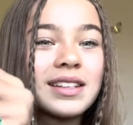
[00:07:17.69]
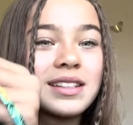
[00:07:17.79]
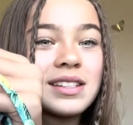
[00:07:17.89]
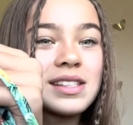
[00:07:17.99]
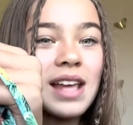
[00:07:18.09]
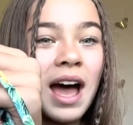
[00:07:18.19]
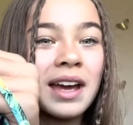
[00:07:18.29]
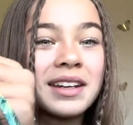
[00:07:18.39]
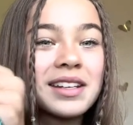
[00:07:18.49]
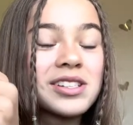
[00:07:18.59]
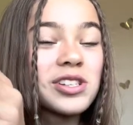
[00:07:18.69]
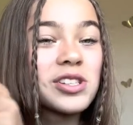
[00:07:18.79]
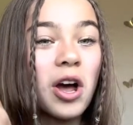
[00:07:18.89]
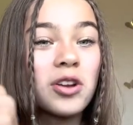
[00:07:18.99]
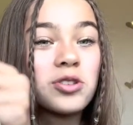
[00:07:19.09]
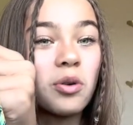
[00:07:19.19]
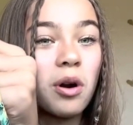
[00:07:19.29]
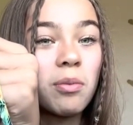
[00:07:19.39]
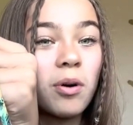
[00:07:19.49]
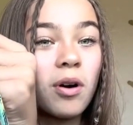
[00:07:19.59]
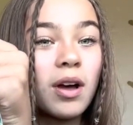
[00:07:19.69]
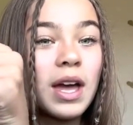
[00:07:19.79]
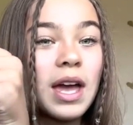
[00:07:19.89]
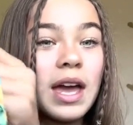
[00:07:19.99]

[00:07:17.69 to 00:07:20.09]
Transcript: design is just adorable.